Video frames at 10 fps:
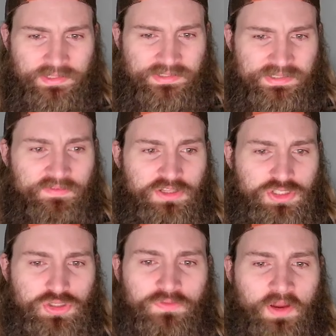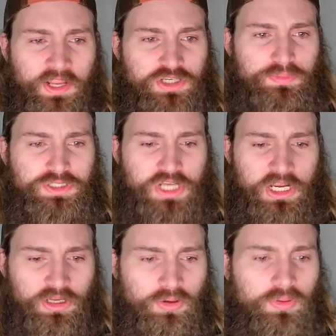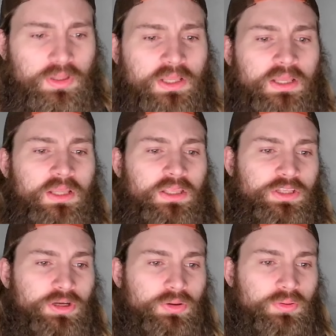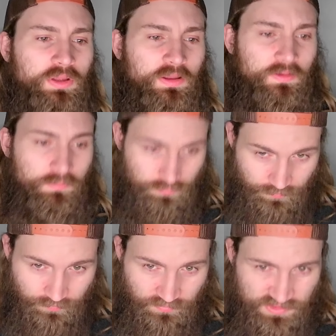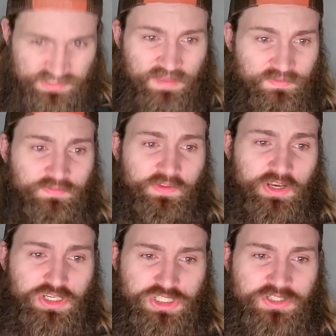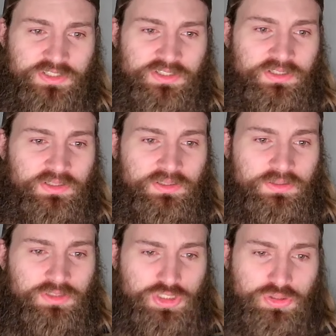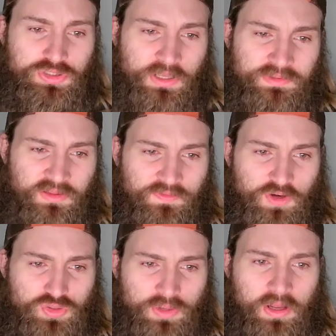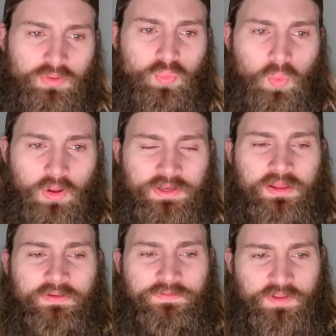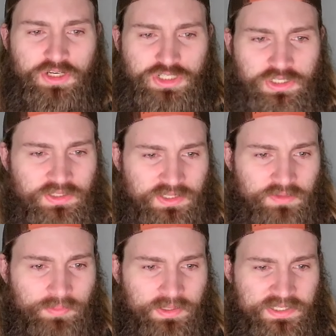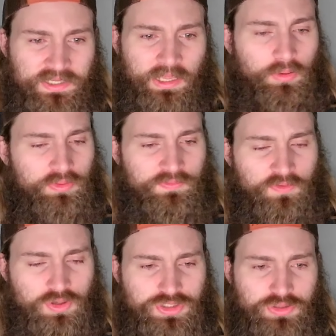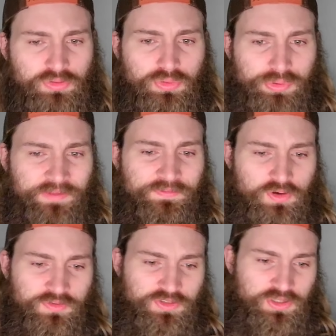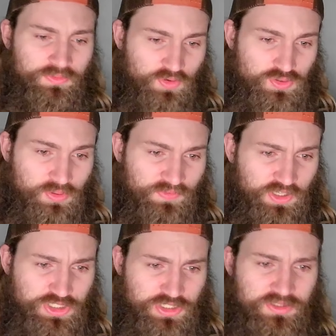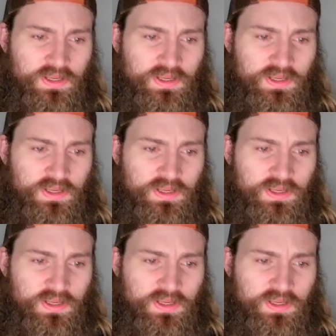7-2 for Angel Pacheco, you know, 7 finishes, 2 subs in the first round, 1 finish by TKO in the first, so 3 first round finishes.